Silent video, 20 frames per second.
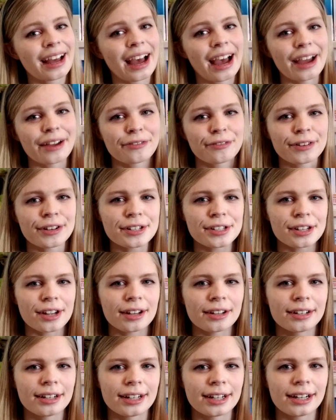I first saw
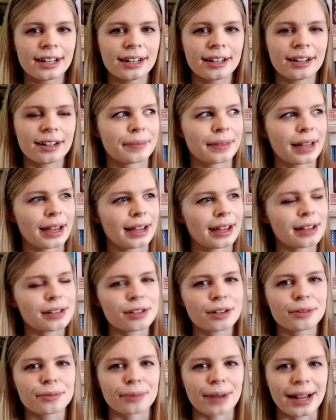her, I guess,
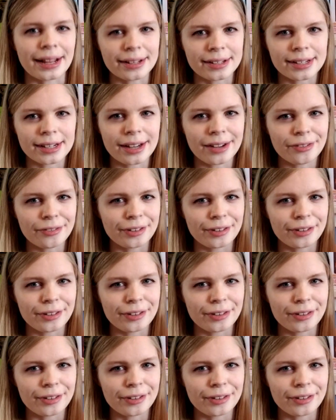on Right Stuff,